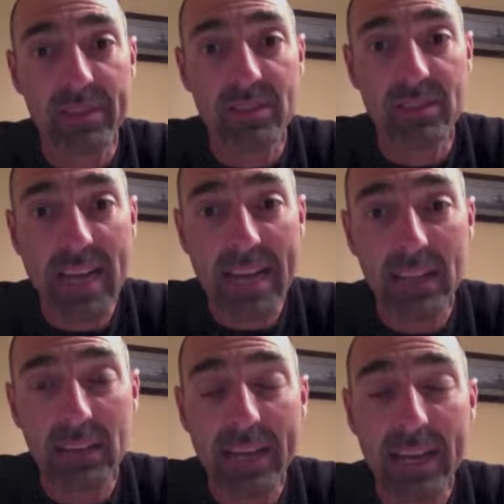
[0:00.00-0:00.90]

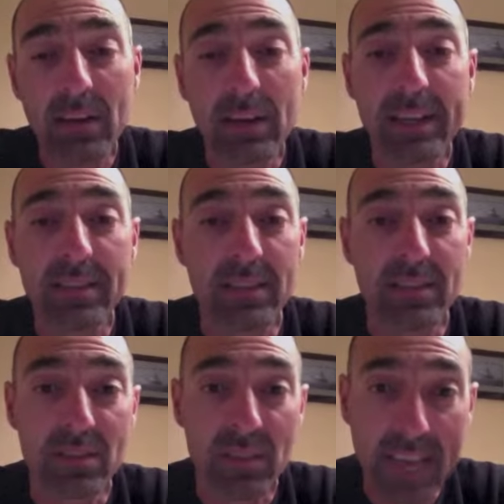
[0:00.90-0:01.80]
second layer is
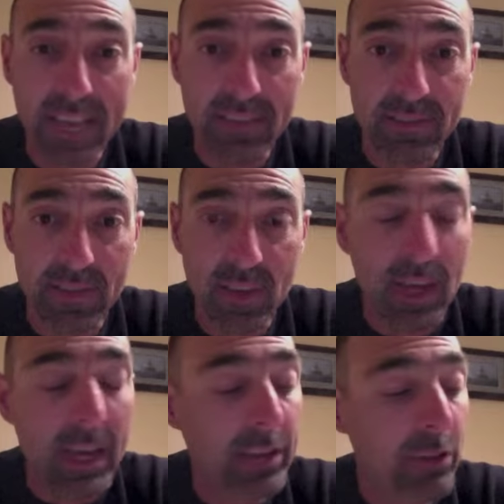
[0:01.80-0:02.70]
the states,
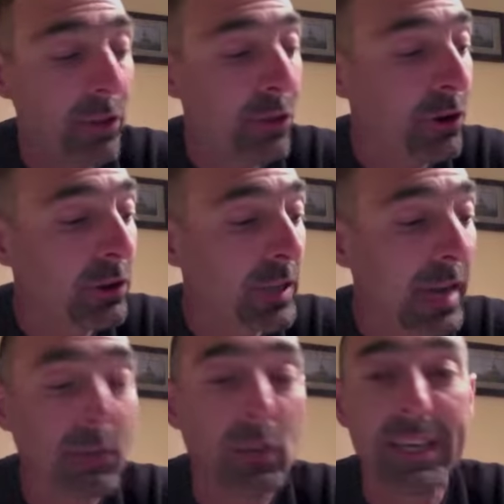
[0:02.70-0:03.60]
and the third
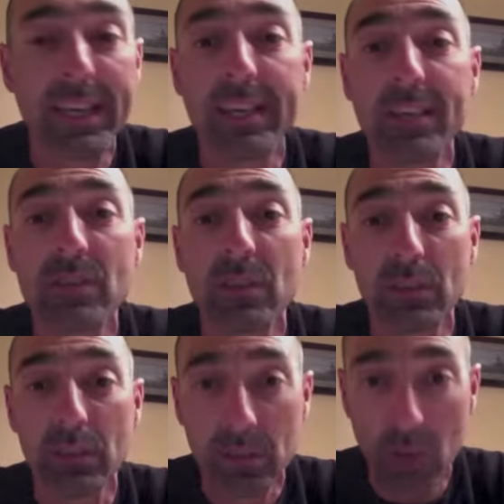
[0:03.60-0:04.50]
level is
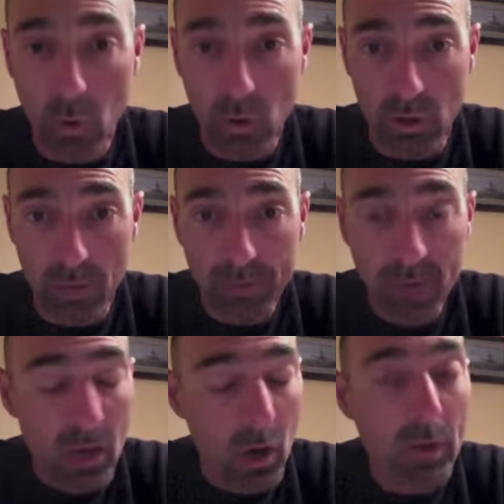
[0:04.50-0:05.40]
local.
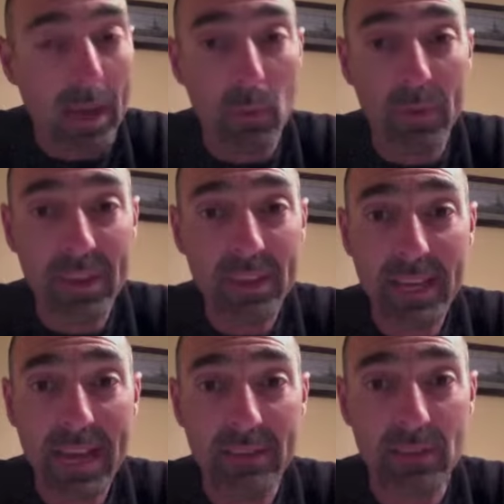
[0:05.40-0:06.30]
Okay, within
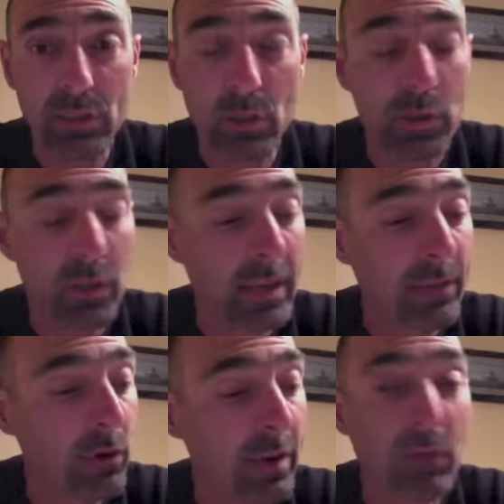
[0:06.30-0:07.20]
the Constitution,
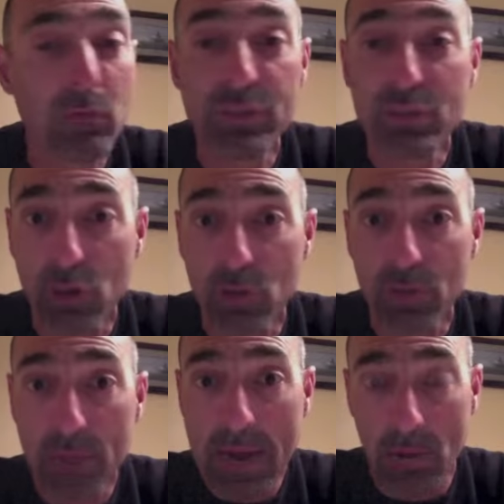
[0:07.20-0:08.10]
they've created
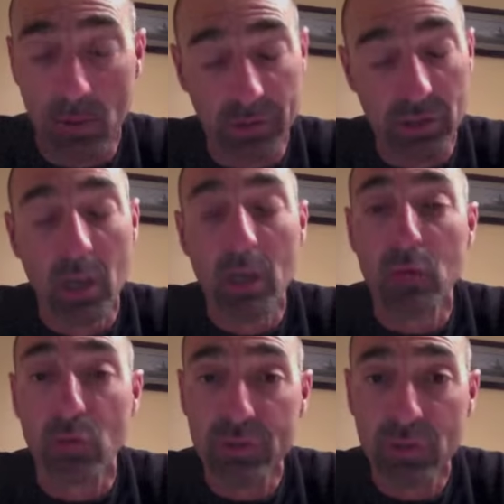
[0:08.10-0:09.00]
reserved powers.
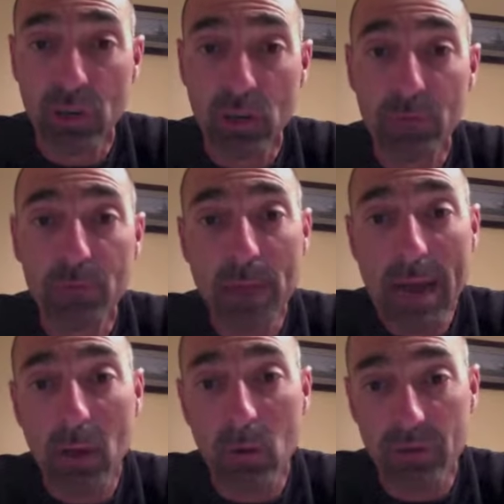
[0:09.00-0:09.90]
Reserve
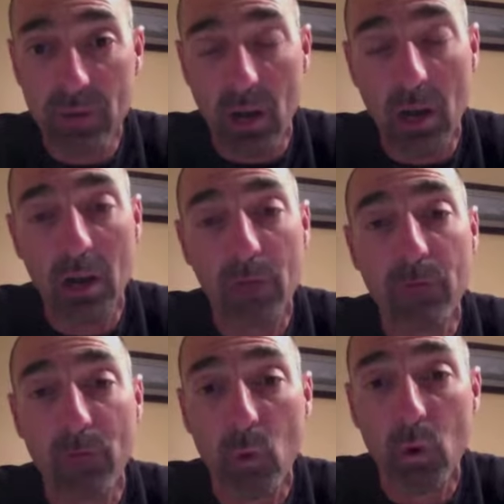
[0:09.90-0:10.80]
powers
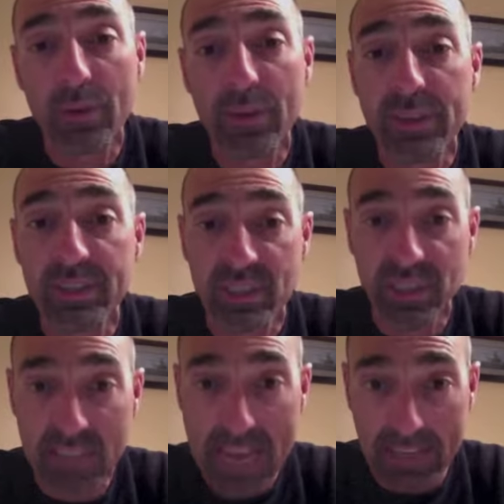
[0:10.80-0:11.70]
are for the
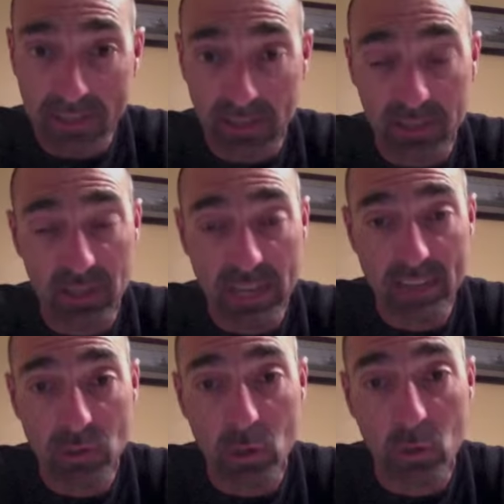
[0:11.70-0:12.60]
states and the
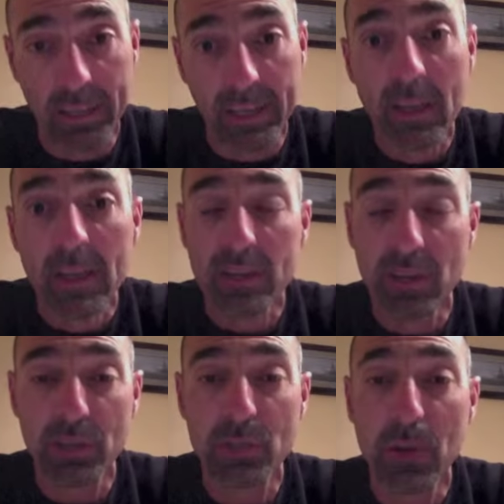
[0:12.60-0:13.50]
states only,
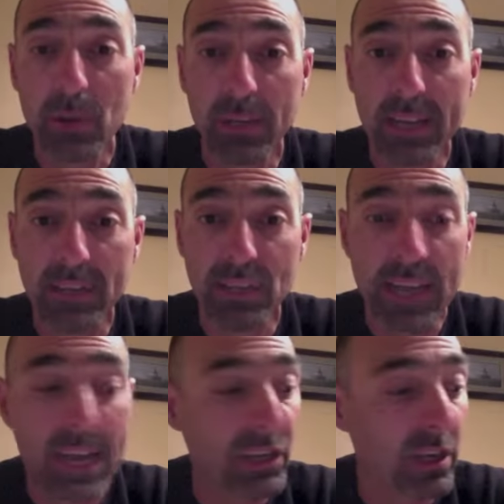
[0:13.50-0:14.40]
such as public
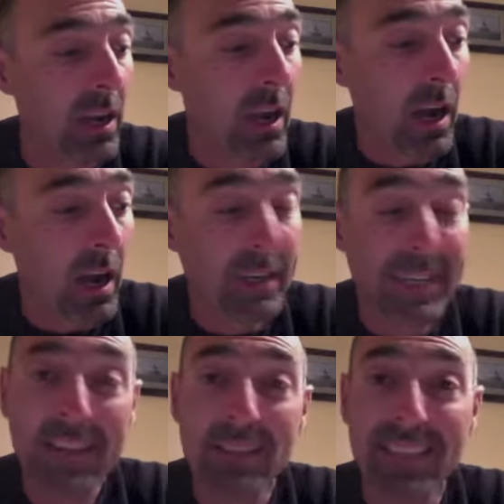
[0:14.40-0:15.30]
education. Uh,
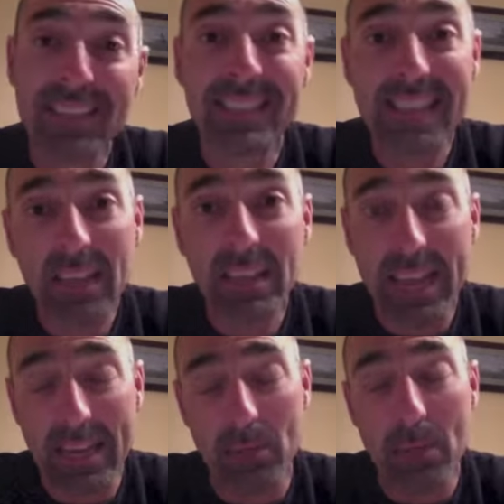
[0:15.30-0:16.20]
next is
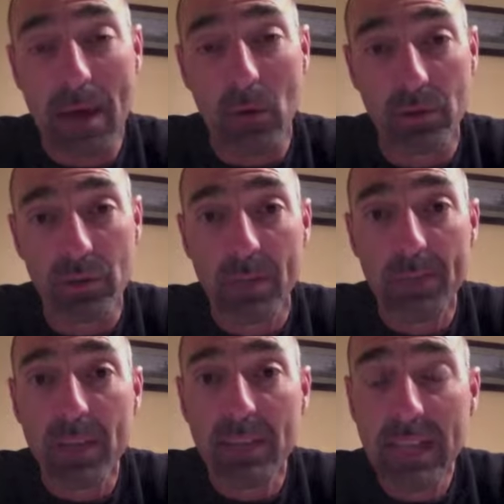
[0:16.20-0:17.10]
delegated powers.
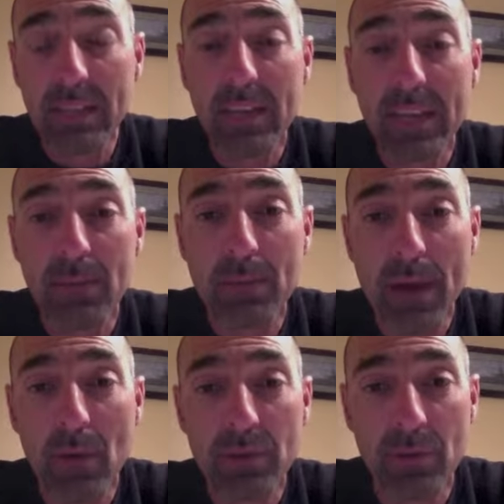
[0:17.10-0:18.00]
Delegated
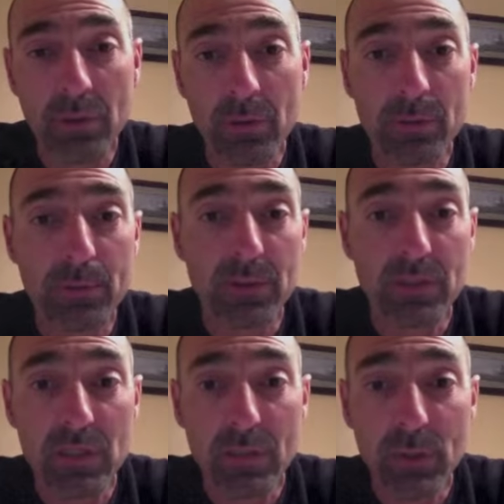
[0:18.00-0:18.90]
powers are those
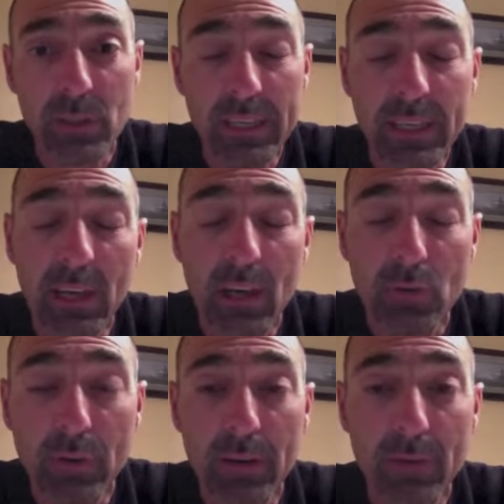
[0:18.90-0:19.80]
specifically
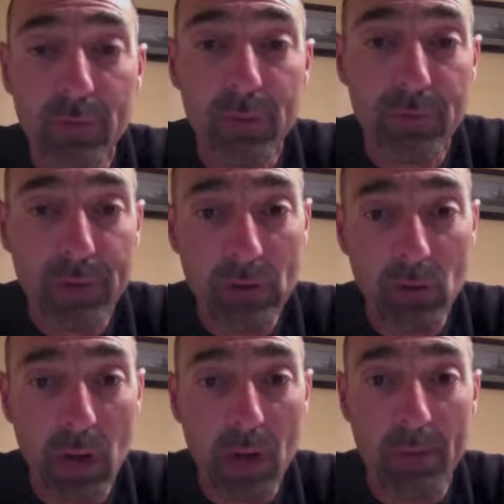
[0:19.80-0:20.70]
written for the
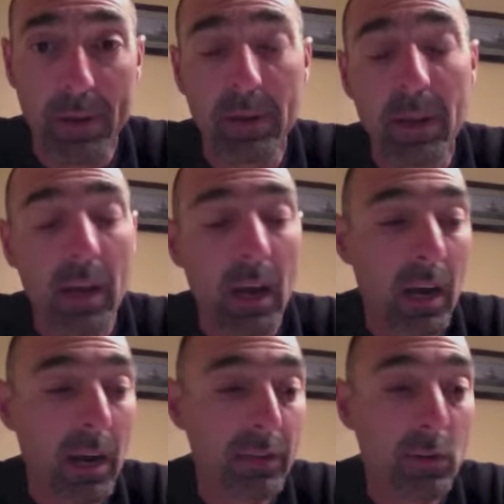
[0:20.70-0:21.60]
federal government.
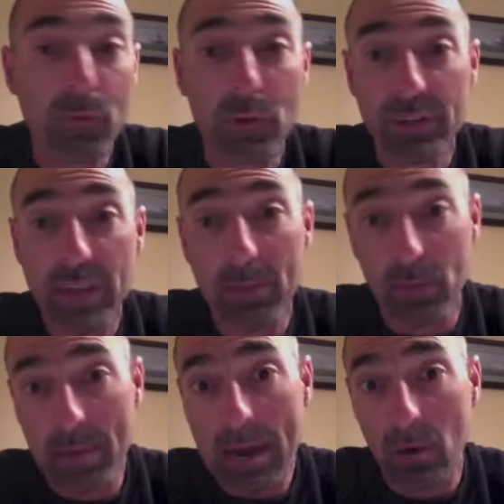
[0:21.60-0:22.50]
Uh, so, for example,
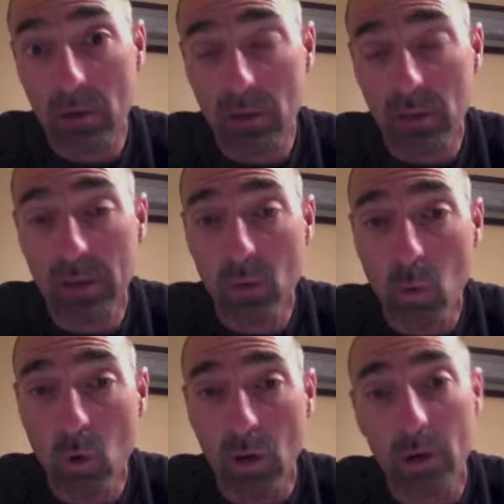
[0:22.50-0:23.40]
the power to declare
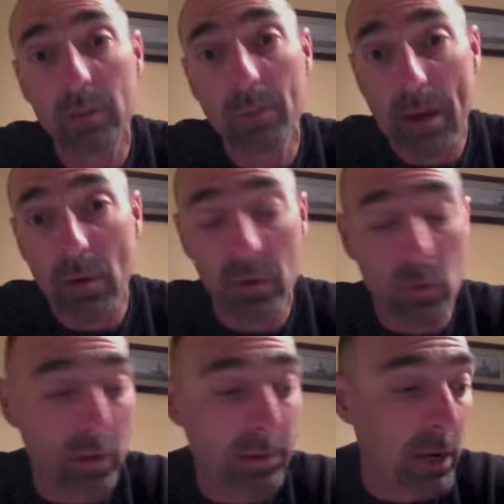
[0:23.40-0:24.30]
war, the power to
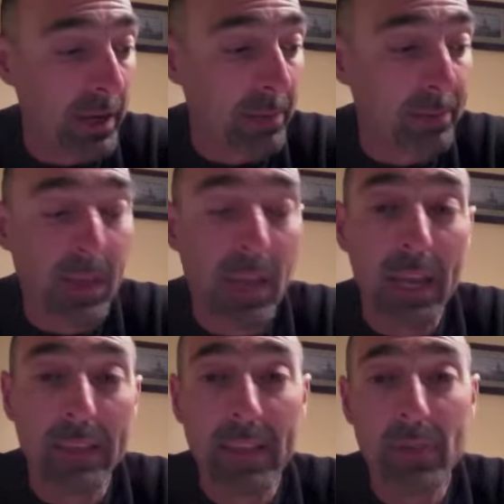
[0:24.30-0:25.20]
coin money.
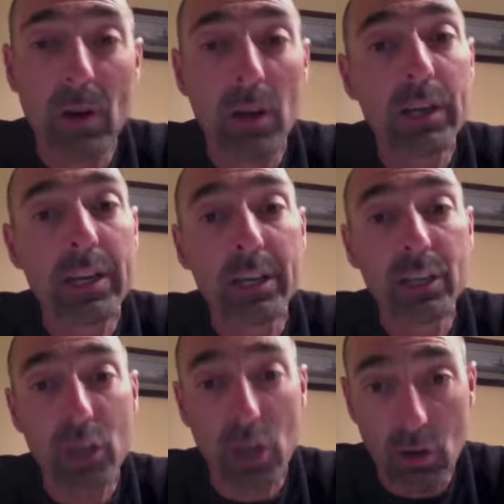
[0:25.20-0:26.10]
And then there are
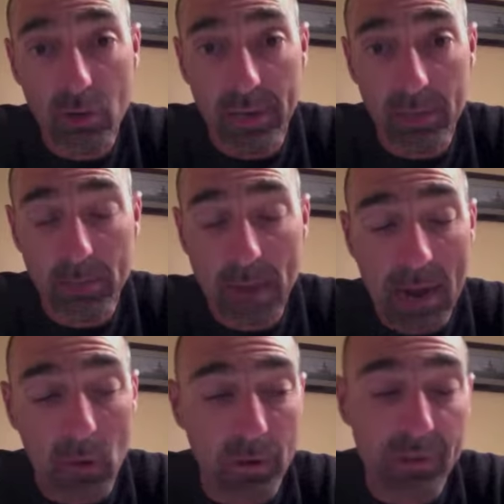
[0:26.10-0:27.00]
concurrent
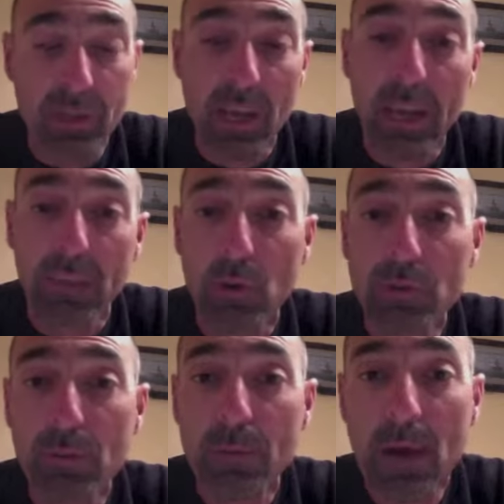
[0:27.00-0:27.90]
powers.
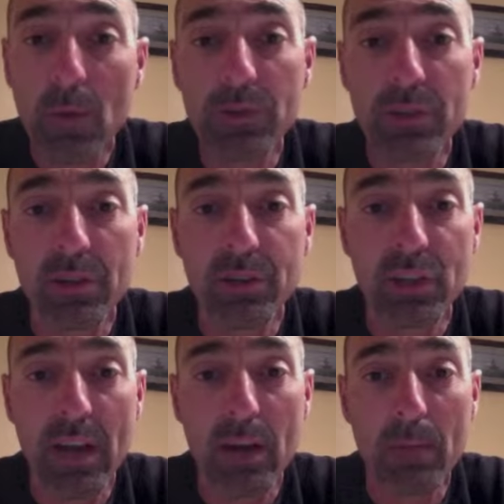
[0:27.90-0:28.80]
Those are powers that are
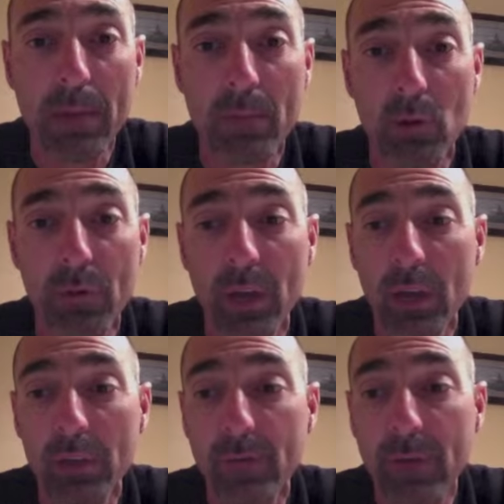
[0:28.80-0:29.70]
shared by both
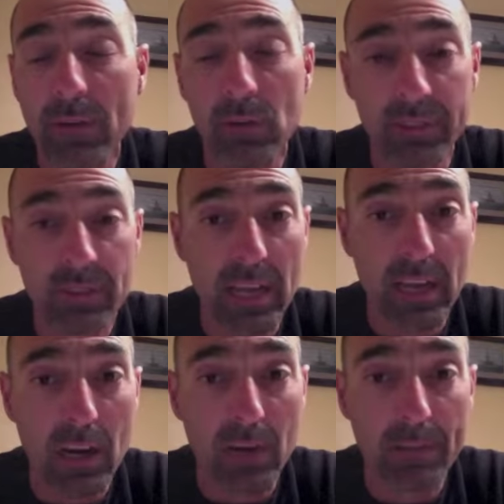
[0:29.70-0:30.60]
the federal and
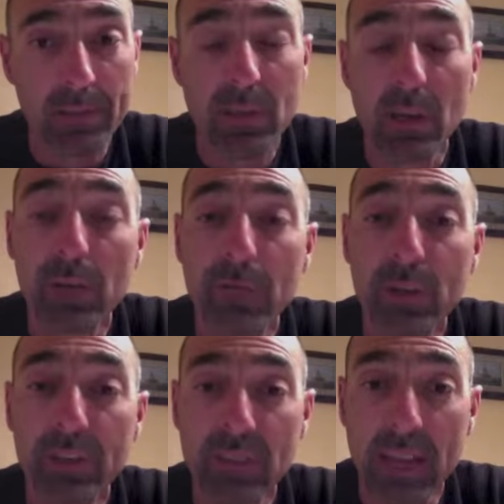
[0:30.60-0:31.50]
state governments,
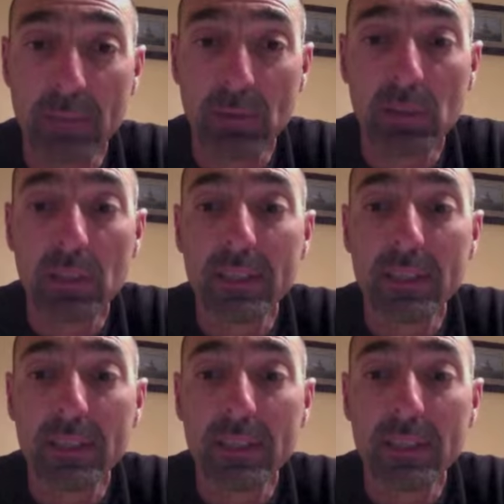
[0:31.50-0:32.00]
for example,